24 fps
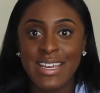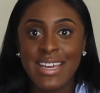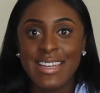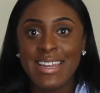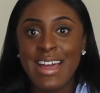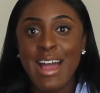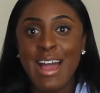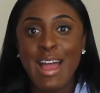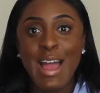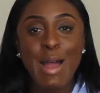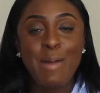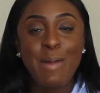And
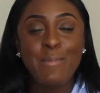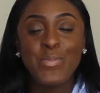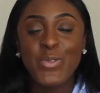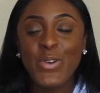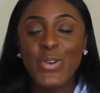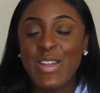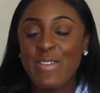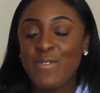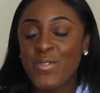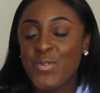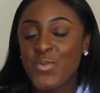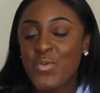I'm
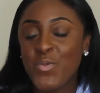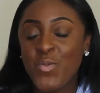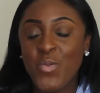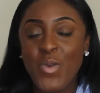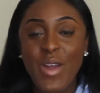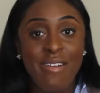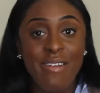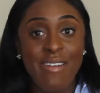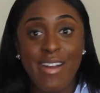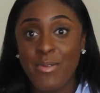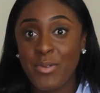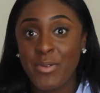not even
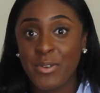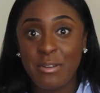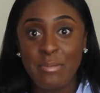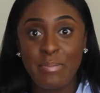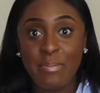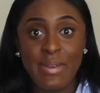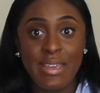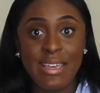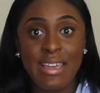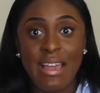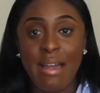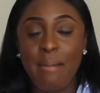where I want to
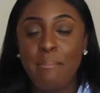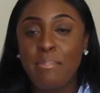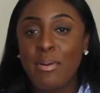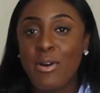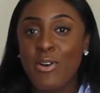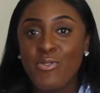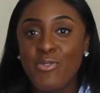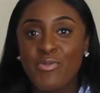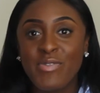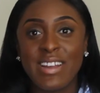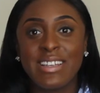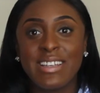be yet. But
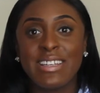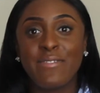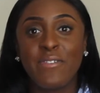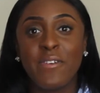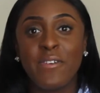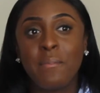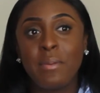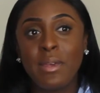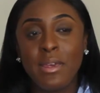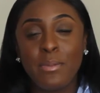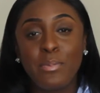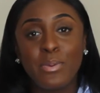already for
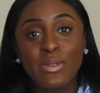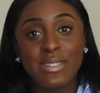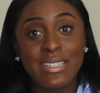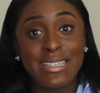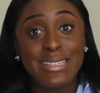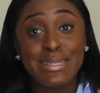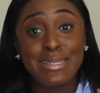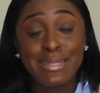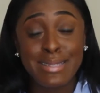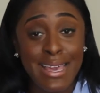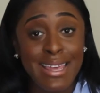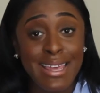people to
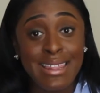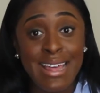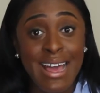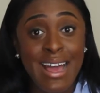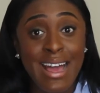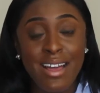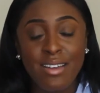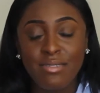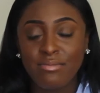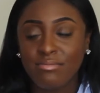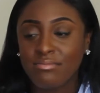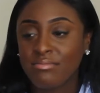say
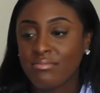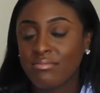that,